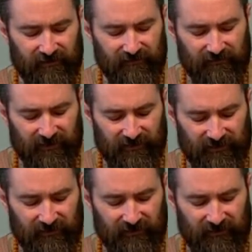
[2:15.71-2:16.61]

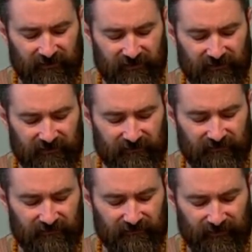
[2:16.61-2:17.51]
meaning and has a
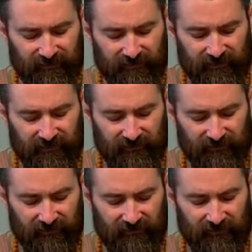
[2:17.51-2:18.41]

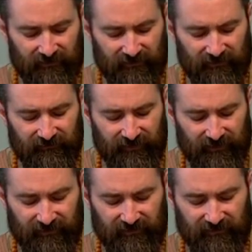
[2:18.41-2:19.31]
particular
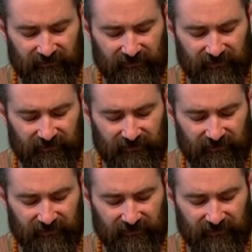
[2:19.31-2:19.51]
effect,